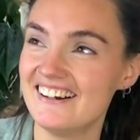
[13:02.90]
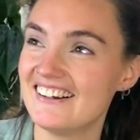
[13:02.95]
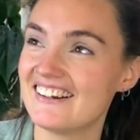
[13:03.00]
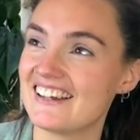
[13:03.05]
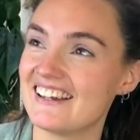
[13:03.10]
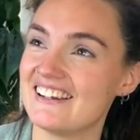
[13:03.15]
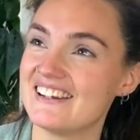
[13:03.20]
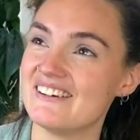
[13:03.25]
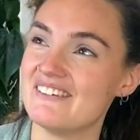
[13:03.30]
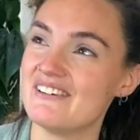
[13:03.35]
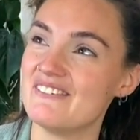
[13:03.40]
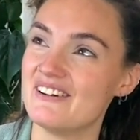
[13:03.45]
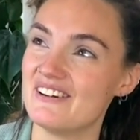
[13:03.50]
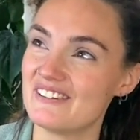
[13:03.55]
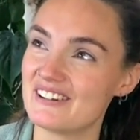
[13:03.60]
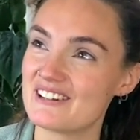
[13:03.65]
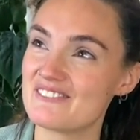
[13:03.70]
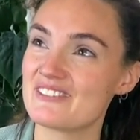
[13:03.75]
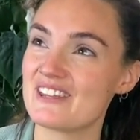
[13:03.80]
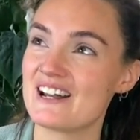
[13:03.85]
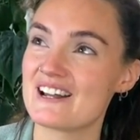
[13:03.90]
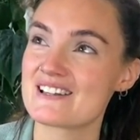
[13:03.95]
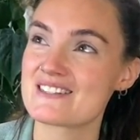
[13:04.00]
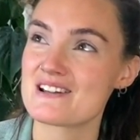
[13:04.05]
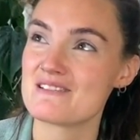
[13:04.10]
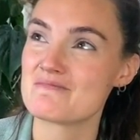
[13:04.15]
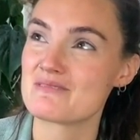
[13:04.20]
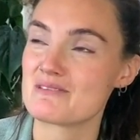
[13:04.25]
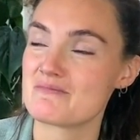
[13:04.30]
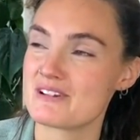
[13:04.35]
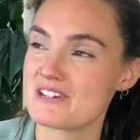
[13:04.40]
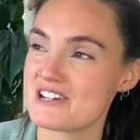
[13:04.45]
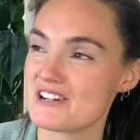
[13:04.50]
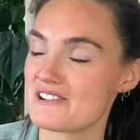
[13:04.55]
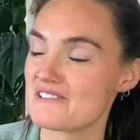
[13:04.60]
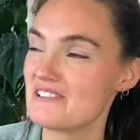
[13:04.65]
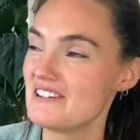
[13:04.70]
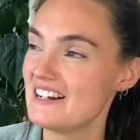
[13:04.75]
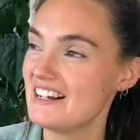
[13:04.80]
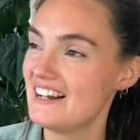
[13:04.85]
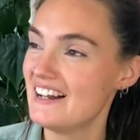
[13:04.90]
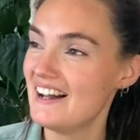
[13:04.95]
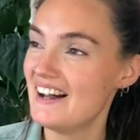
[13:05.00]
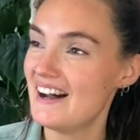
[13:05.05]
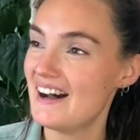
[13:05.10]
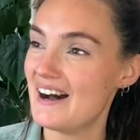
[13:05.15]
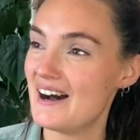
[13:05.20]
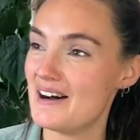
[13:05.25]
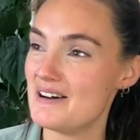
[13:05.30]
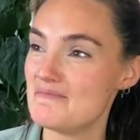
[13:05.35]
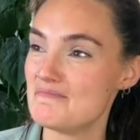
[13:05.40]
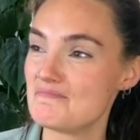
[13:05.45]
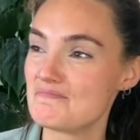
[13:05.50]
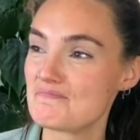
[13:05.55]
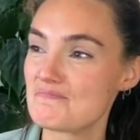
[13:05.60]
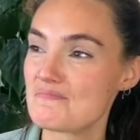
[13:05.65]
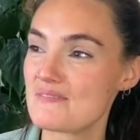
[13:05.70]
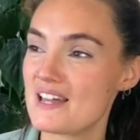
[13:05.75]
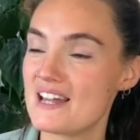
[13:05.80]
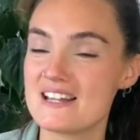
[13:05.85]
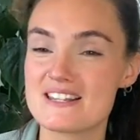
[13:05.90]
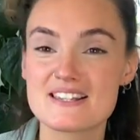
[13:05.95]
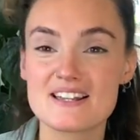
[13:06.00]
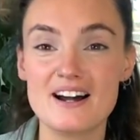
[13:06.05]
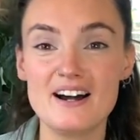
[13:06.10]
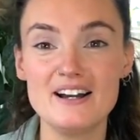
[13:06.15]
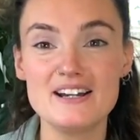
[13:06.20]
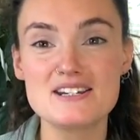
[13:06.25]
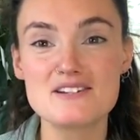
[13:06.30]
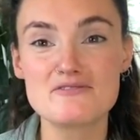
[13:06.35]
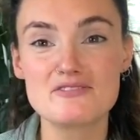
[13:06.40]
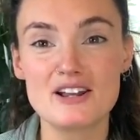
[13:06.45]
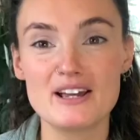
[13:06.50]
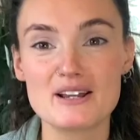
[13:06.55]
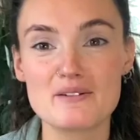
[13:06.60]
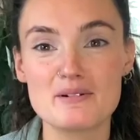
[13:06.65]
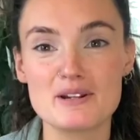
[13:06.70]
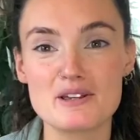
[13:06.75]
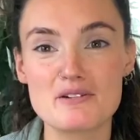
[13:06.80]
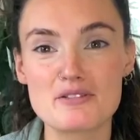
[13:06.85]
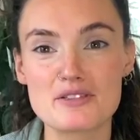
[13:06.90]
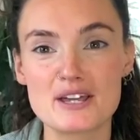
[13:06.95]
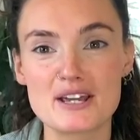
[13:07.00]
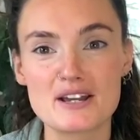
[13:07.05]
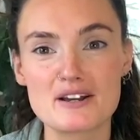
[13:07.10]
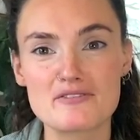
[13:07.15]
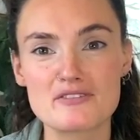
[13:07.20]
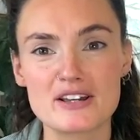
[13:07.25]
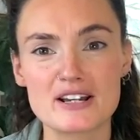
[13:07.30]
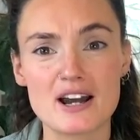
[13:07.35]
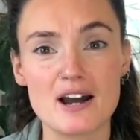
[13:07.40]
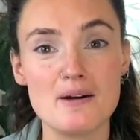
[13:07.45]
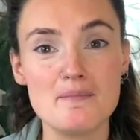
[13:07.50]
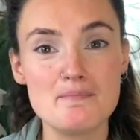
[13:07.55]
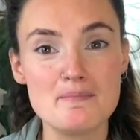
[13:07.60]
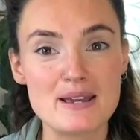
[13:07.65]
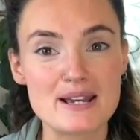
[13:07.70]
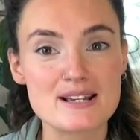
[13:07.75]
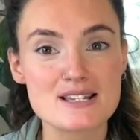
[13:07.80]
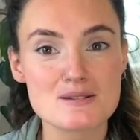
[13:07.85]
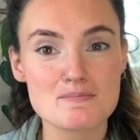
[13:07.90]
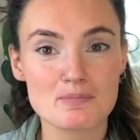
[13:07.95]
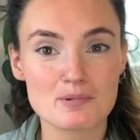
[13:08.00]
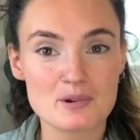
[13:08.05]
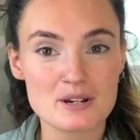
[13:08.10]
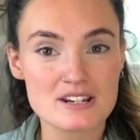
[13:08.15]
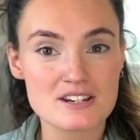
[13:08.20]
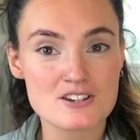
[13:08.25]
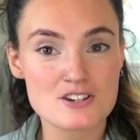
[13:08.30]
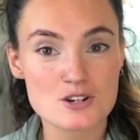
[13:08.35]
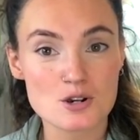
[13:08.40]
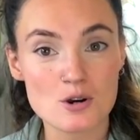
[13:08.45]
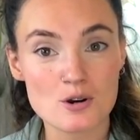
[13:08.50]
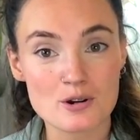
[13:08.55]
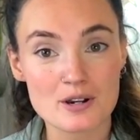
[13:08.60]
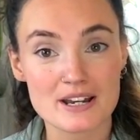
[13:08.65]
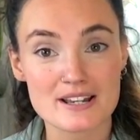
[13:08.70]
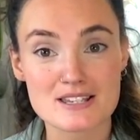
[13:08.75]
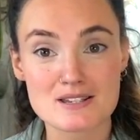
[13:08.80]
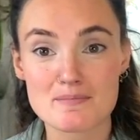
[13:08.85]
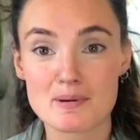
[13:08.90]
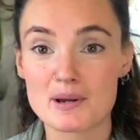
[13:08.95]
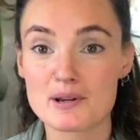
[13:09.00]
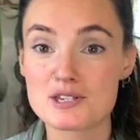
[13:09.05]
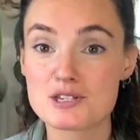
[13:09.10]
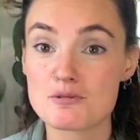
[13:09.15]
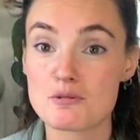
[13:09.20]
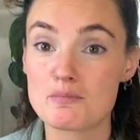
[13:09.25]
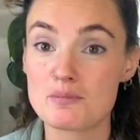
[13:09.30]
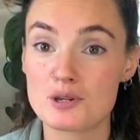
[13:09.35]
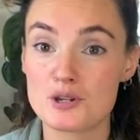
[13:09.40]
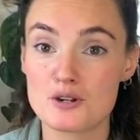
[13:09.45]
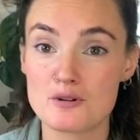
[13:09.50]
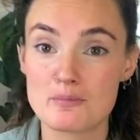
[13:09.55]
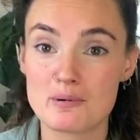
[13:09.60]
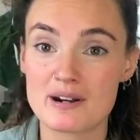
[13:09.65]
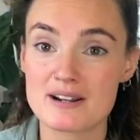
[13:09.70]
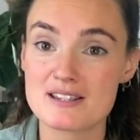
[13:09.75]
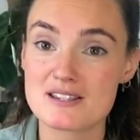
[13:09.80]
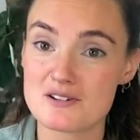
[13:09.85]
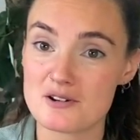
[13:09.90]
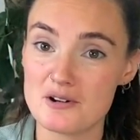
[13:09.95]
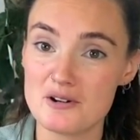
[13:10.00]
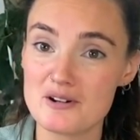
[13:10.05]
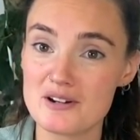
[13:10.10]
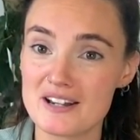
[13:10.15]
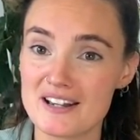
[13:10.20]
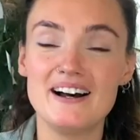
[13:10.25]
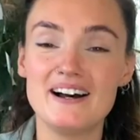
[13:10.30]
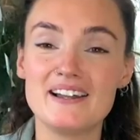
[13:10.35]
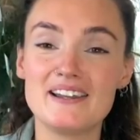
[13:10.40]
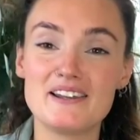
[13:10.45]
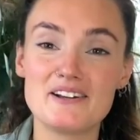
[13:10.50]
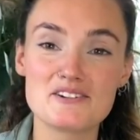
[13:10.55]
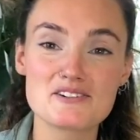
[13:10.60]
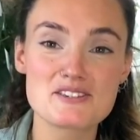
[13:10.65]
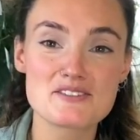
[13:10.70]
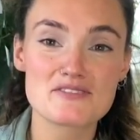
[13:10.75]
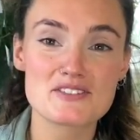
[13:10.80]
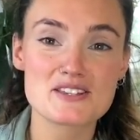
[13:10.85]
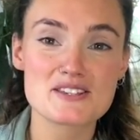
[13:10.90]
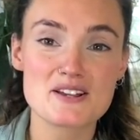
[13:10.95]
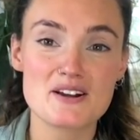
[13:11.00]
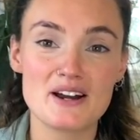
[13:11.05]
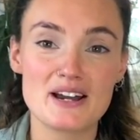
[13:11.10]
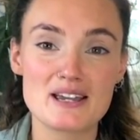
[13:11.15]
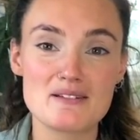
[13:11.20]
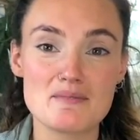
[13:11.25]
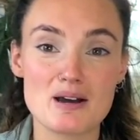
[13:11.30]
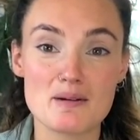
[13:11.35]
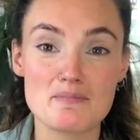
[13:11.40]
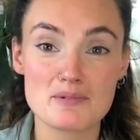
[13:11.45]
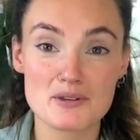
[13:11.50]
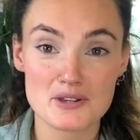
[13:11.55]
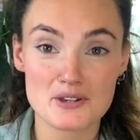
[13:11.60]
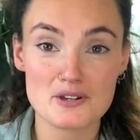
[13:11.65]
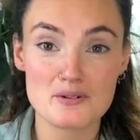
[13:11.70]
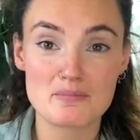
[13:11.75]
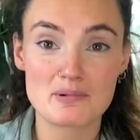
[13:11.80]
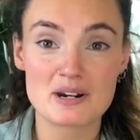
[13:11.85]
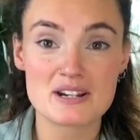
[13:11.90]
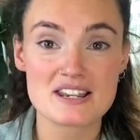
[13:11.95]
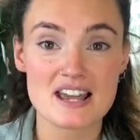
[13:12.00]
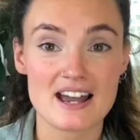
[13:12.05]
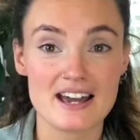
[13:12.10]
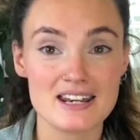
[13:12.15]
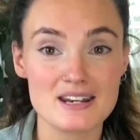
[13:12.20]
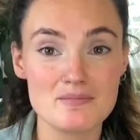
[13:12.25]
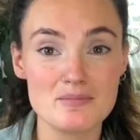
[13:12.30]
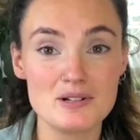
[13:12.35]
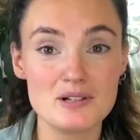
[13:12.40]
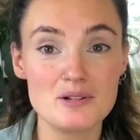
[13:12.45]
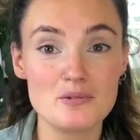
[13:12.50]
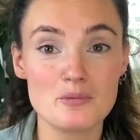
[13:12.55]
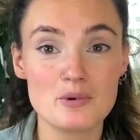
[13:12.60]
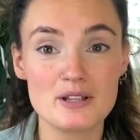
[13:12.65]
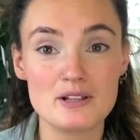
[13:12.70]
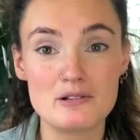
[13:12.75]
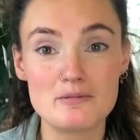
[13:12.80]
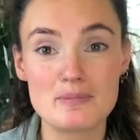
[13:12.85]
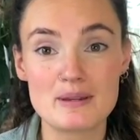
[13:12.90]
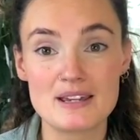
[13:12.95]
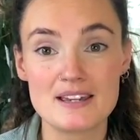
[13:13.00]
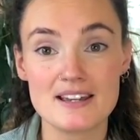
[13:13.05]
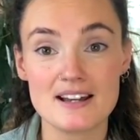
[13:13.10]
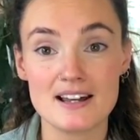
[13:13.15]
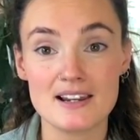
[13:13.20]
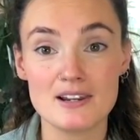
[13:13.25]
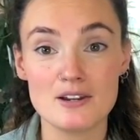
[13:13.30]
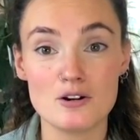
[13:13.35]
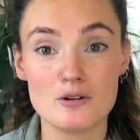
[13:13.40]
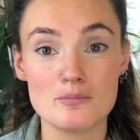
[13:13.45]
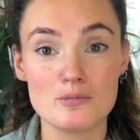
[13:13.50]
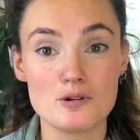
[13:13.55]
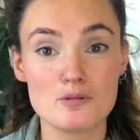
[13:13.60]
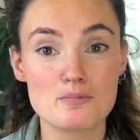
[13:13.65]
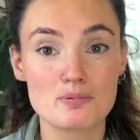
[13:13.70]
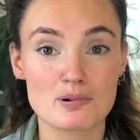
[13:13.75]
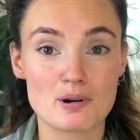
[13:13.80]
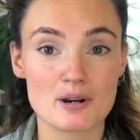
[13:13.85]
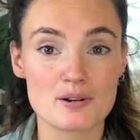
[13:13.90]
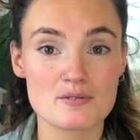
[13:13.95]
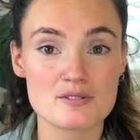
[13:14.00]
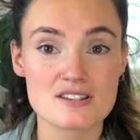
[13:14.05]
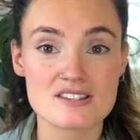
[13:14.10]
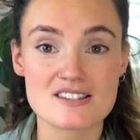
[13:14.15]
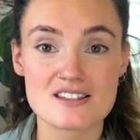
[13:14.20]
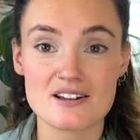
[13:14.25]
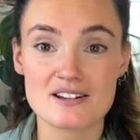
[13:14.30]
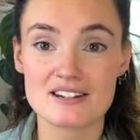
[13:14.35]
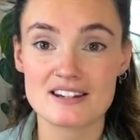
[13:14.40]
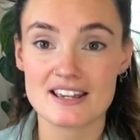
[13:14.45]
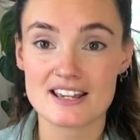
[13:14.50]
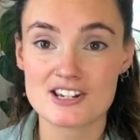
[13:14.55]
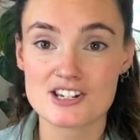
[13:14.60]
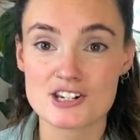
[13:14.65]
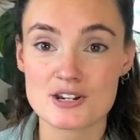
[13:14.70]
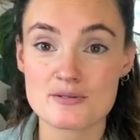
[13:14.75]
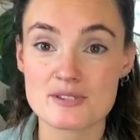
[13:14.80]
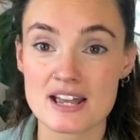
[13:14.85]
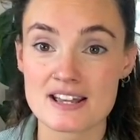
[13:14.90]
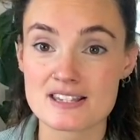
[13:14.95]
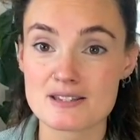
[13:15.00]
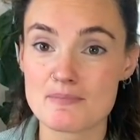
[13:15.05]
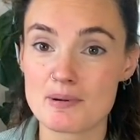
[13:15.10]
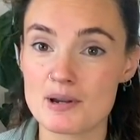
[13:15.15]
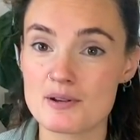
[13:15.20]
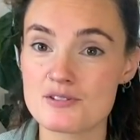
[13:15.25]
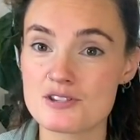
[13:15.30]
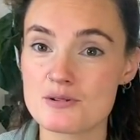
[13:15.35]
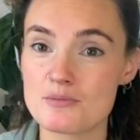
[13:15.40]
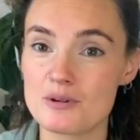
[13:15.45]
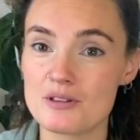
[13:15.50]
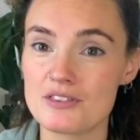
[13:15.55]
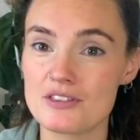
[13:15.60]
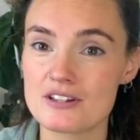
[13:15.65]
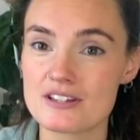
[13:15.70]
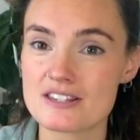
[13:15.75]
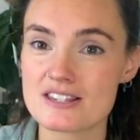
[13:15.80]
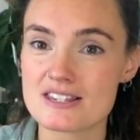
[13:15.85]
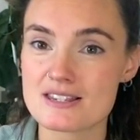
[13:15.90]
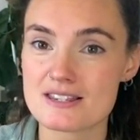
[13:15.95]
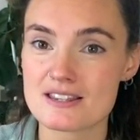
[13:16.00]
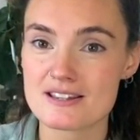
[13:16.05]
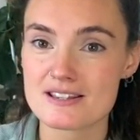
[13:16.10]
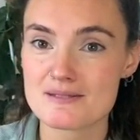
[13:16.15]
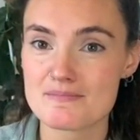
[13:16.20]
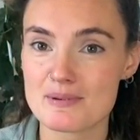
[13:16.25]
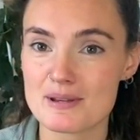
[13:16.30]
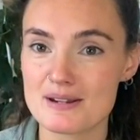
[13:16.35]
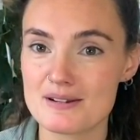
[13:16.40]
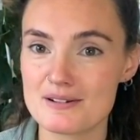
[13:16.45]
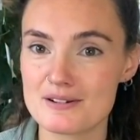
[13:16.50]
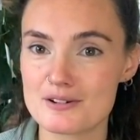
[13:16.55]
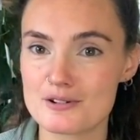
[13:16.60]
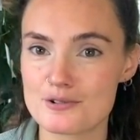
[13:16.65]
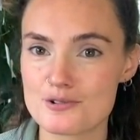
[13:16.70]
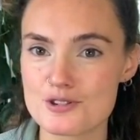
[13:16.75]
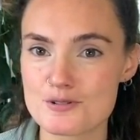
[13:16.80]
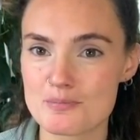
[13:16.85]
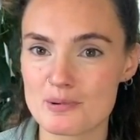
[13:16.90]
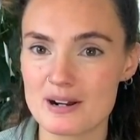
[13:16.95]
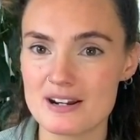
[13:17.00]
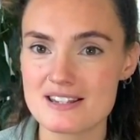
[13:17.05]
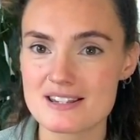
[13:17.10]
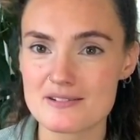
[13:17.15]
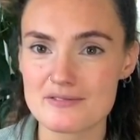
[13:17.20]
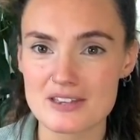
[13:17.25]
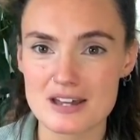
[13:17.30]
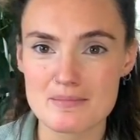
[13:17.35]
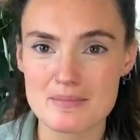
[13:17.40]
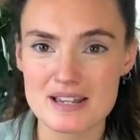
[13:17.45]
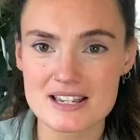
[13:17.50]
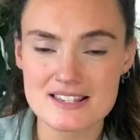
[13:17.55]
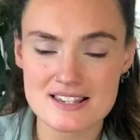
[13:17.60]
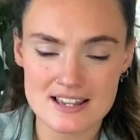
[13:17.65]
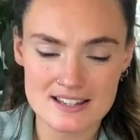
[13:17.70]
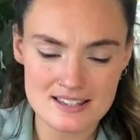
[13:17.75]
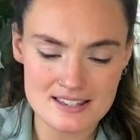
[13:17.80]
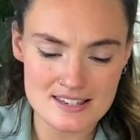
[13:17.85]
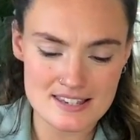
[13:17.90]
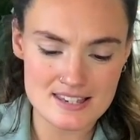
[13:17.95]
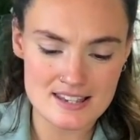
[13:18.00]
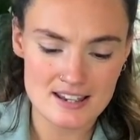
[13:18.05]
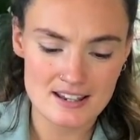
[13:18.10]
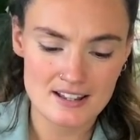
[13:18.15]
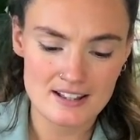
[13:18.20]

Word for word: okay, no, I won't give that example on my channel. Um, it's kind of like when you think of like a mixed breed dog as opposed to a purebred dog. A lot of the time, a purebred animal will be a lot more prone to certain issues as opposed to one that's that's been crossbred, if that makes sense.